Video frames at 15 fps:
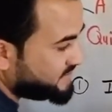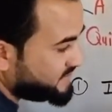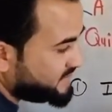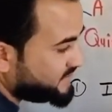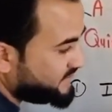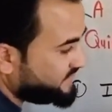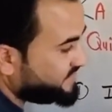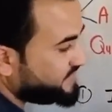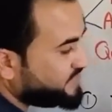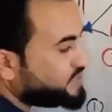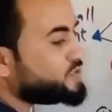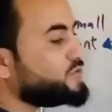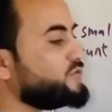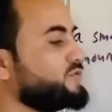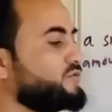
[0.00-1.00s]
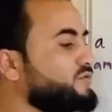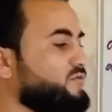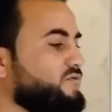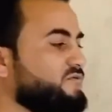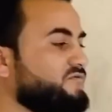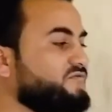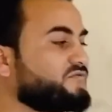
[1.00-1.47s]
Few
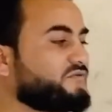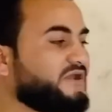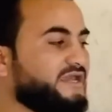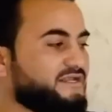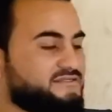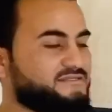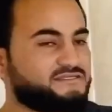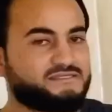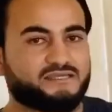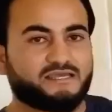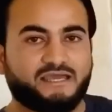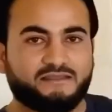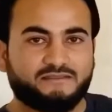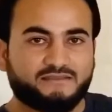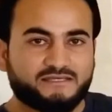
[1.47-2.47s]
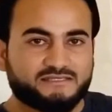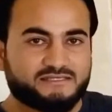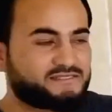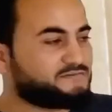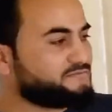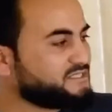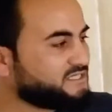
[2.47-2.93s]
friends, and this
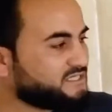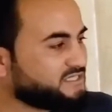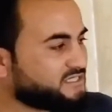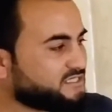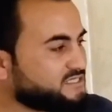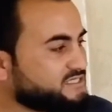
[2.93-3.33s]
means